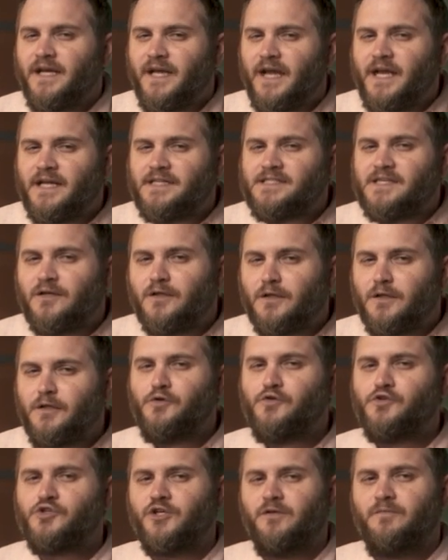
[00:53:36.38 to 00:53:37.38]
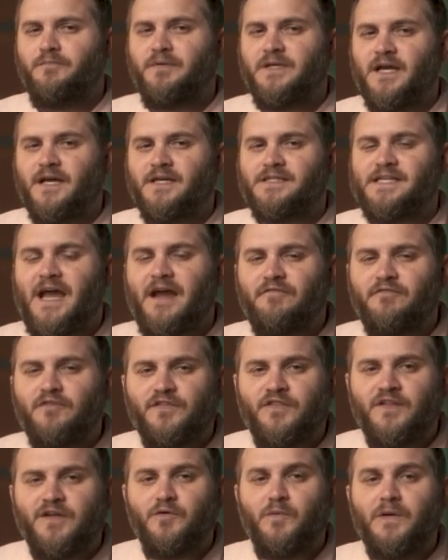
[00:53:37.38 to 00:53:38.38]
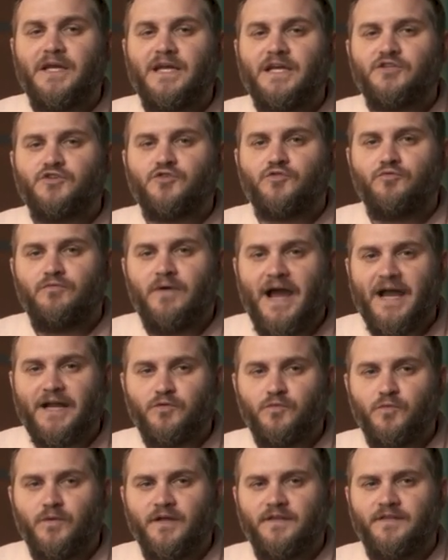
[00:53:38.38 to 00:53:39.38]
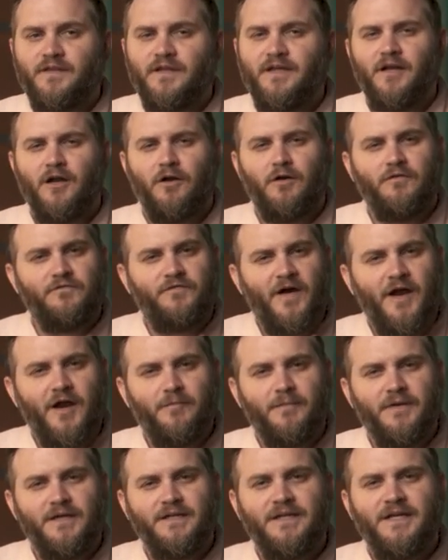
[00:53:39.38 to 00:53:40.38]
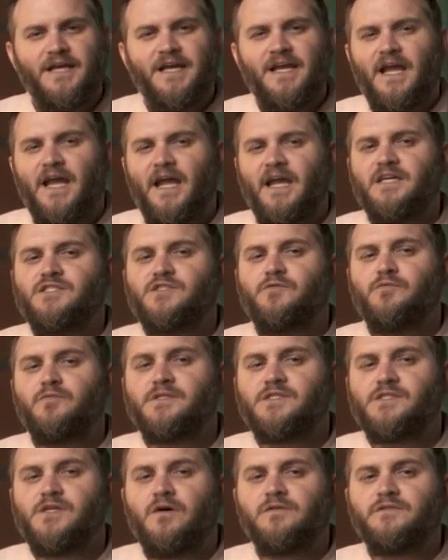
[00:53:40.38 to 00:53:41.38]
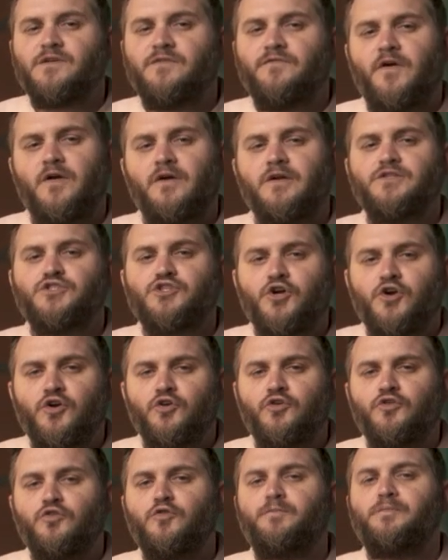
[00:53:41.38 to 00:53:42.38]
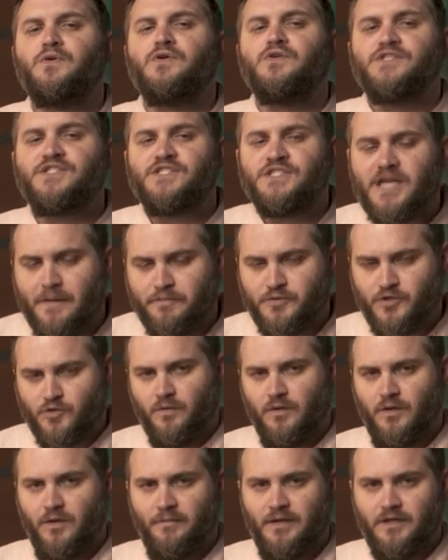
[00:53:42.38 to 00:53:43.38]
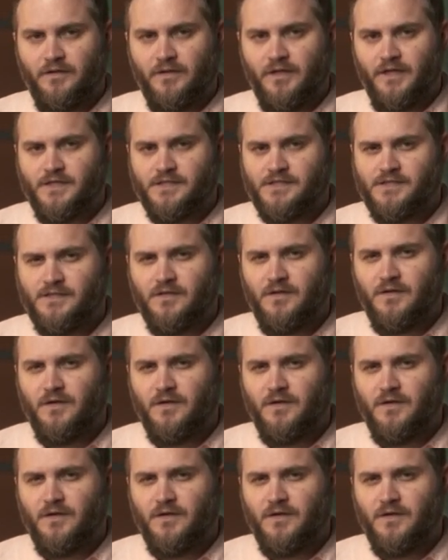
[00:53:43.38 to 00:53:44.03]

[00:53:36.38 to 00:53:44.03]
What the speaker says: It's an illusion because everything we interact with in our environment is the result of our internal perceptual abilities.